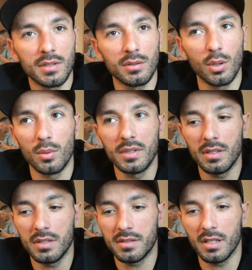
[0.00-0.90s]
You know,
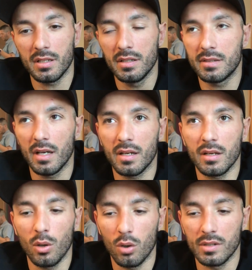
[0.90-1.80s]
he take
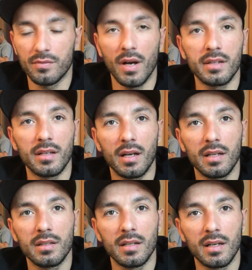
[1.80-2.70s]
all the fighter
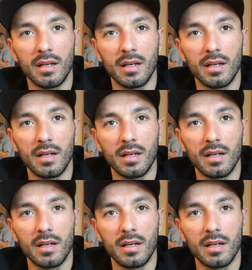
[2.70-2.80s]
in